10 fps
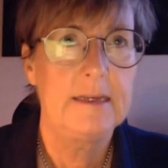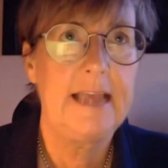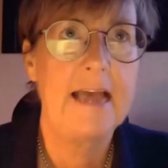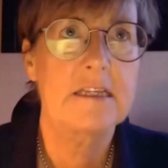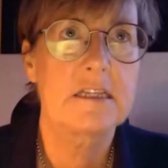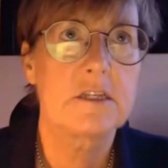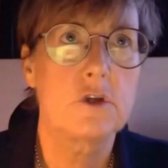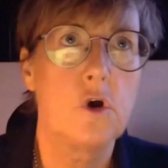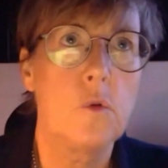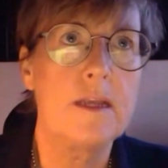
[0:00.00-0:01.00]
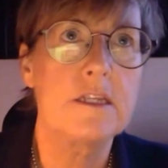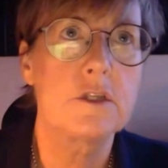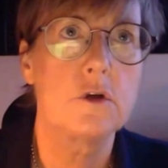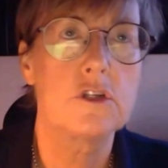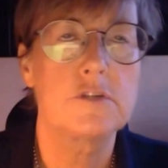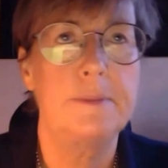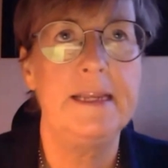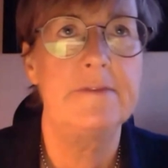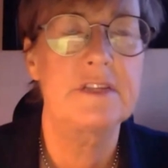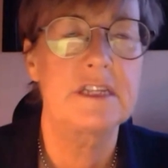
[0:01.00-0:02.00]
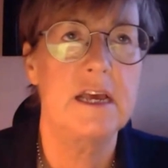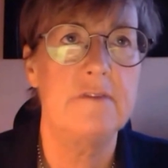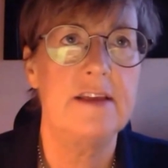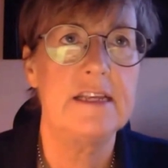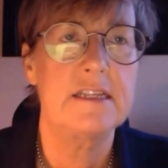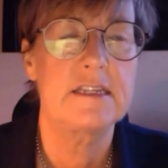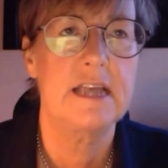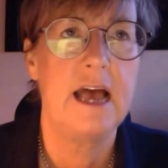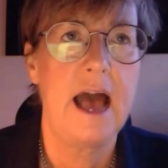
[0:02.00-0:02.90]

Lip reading: Guests always thought speed of service